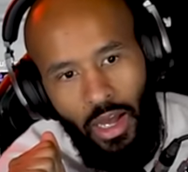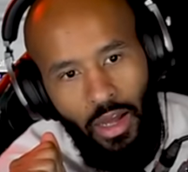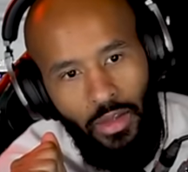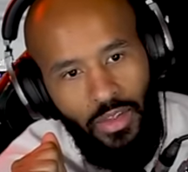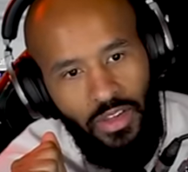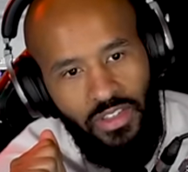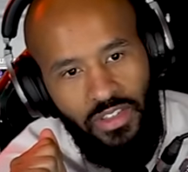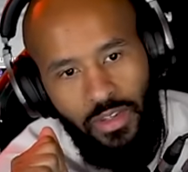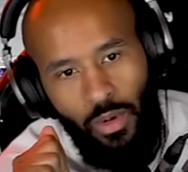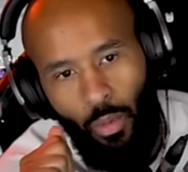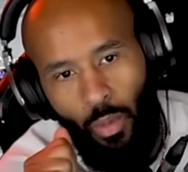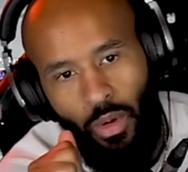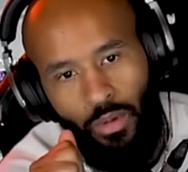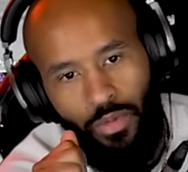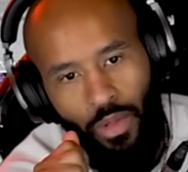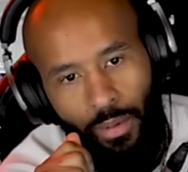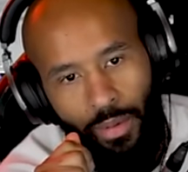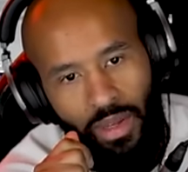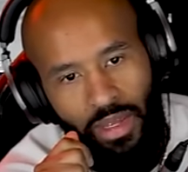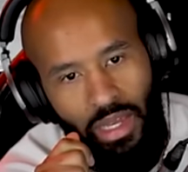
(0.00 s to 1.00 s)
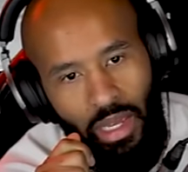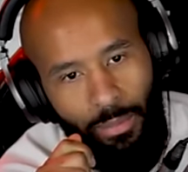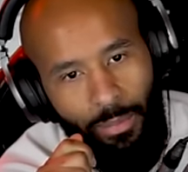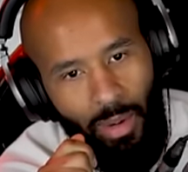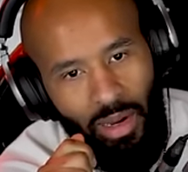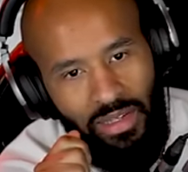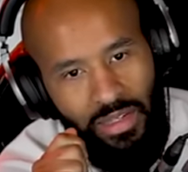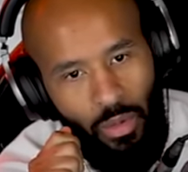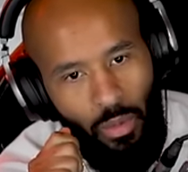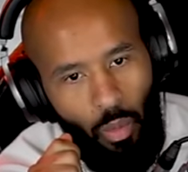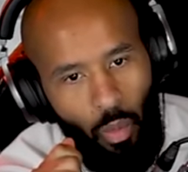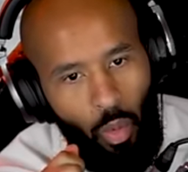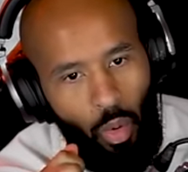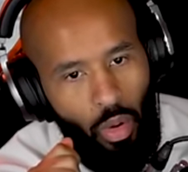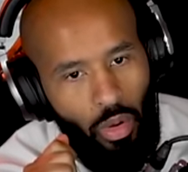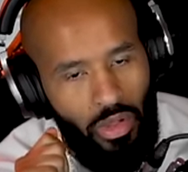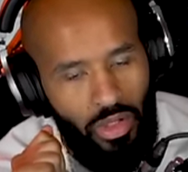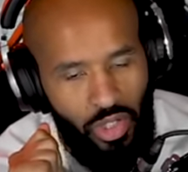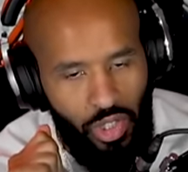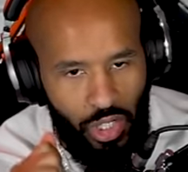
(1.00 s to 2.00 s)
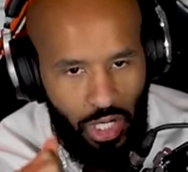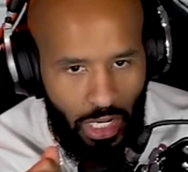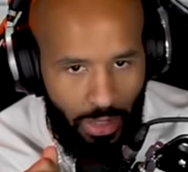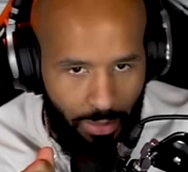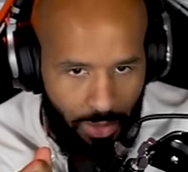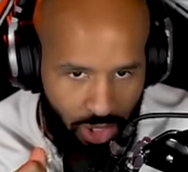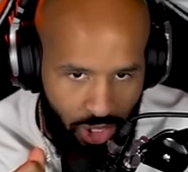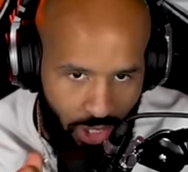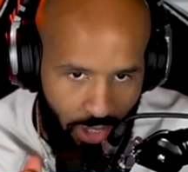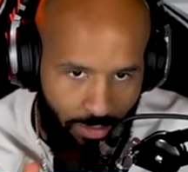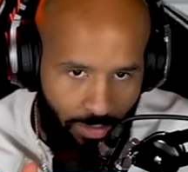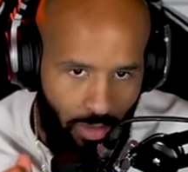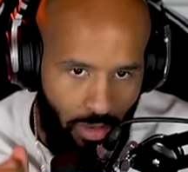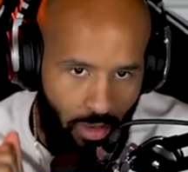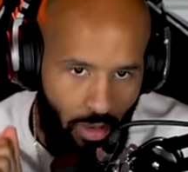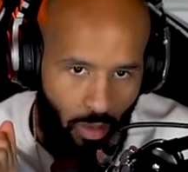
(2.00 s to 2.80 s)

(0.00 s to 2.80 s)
This is the One Flyweight Kickboxing World Championship.